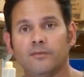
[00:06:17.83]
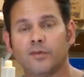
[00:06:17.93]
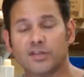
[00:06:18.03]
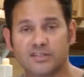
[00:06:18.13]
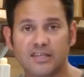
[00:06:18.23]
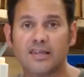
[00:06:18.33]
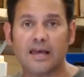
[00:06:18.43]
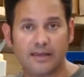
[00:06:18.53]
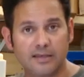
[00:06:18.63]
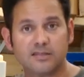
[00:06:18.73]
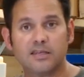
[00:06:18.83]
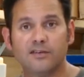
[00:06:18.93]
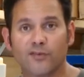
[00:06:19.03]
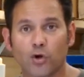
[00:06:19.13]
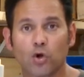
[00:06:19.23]
You can see that is
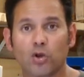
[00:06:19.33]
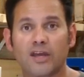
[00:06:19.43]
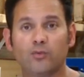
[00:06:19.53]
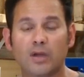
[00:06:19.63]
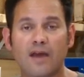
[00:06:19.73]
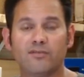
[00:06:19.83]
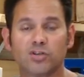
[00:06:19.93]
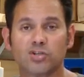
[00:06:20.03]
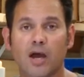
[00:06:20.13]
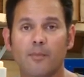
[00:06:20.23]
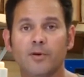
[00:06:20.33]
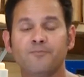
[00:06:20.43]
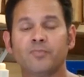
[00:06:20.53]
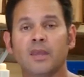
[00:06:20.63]
the vertical lathe we have in the shop.